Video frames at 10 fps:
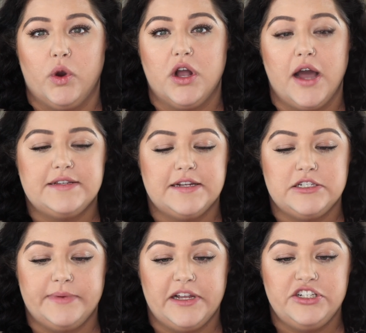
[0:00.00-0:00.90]
more content
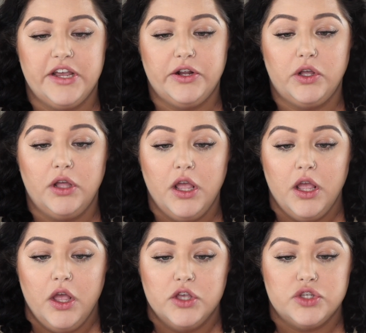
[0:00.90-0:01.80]
to my channel,
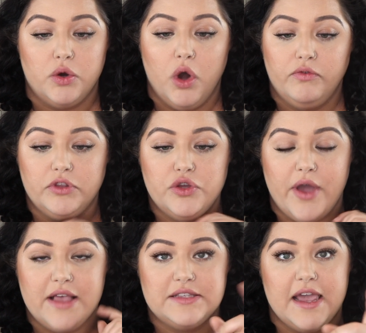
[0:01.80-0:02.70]
so hopefully you
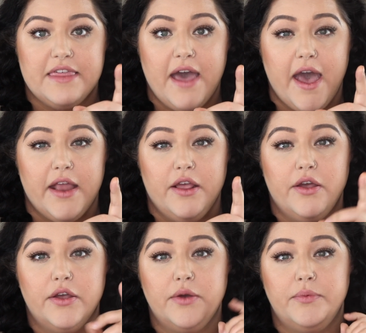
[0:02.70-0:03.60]
guys like that.
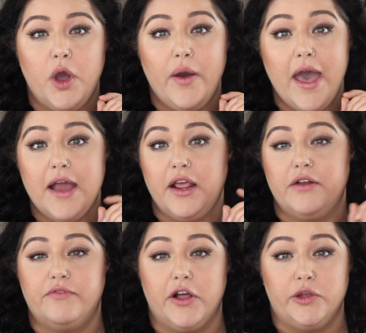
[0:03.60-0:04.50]
Go ahead
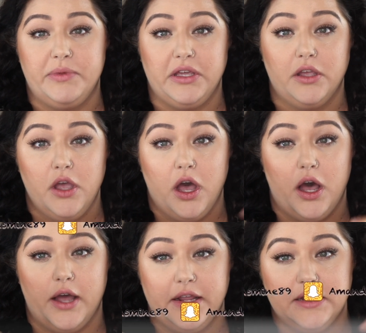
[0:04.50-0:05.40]
and follow me
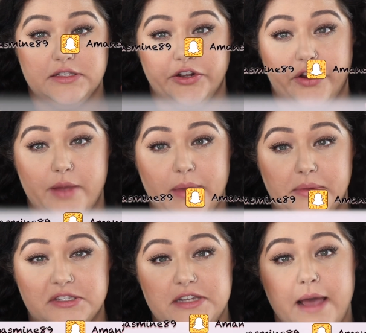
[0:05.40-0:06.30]
on Instagram
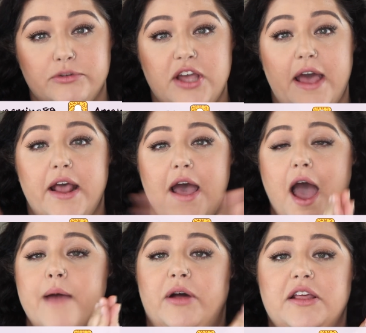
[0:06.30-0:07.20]
and Snapchat.
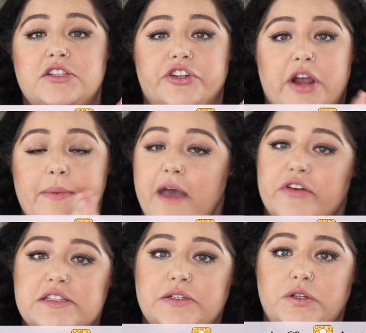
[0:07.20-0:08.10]
I'm on Instagram
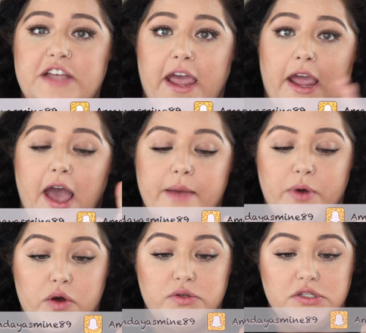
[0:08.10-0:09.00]
every single day. I
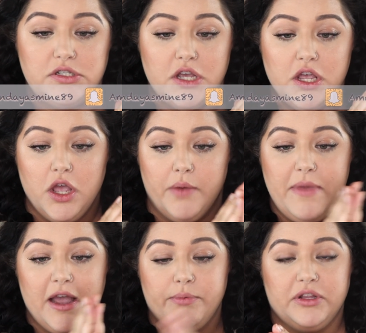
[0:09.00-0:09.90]
post
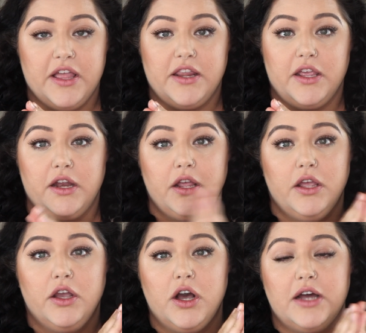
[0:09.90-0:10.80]
makeup related
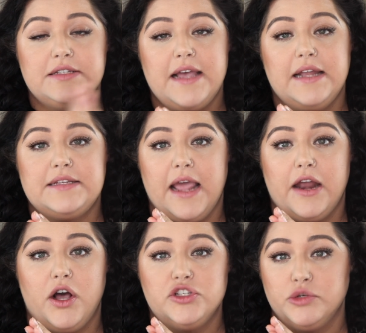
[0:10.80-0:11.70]
content
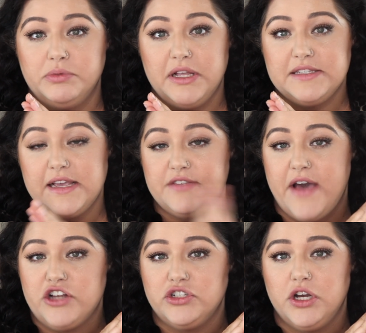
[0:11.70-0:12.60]
and also plus size
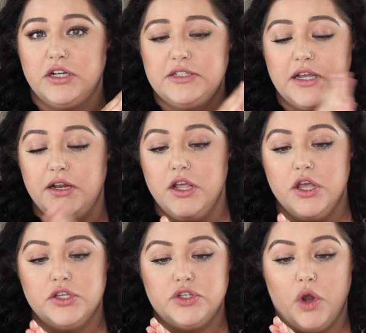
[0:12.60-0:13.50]
fashion content,
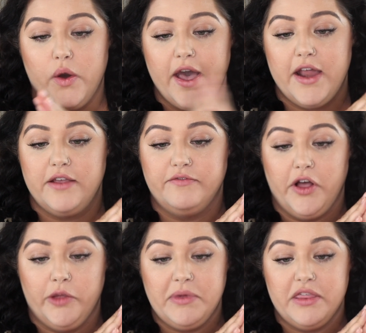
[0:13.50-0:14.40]
so go ahead and
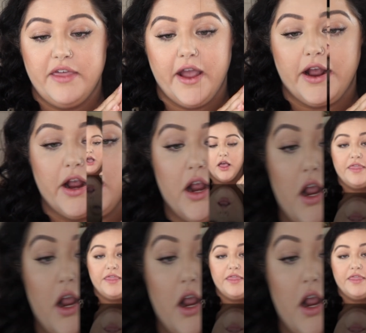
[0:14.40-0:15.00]
follow me there.